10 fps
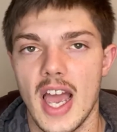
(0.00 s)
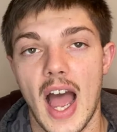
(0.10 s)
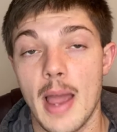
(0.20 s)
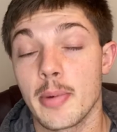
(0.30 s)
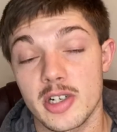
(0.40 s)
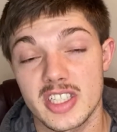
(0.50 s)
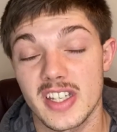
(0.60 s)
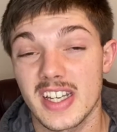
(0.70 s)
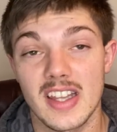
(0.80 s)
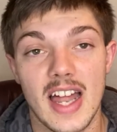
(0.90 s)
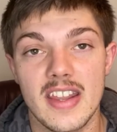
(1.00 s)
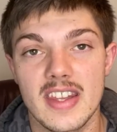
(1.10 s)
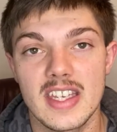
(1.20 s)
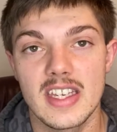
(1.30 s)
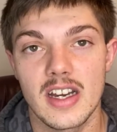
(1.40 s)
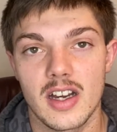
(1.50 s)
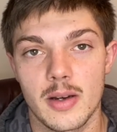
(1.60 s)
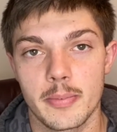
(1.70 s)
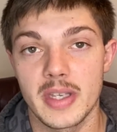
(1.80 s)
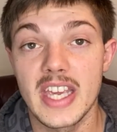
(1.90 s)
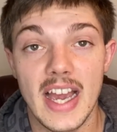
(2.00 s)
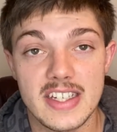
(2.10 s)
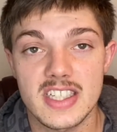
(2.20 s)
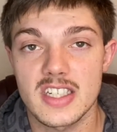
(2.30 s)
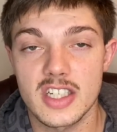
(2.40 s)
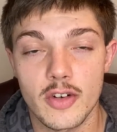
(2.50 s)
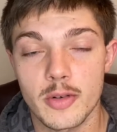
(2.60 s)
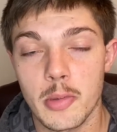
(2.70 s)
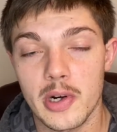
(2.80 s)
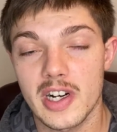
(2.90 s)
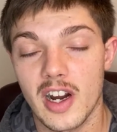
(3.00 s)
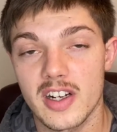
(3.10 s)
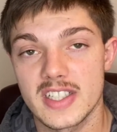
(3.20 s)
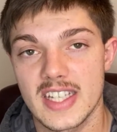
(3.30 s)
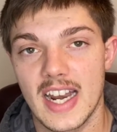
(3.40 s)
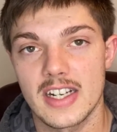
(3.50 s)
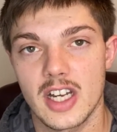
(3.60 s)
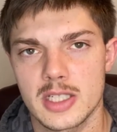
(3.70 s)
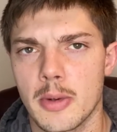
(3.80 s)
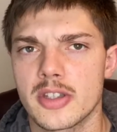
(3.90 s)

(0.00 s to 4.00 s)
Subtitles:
I personally think a lot of the EX silver border cards that I talked about,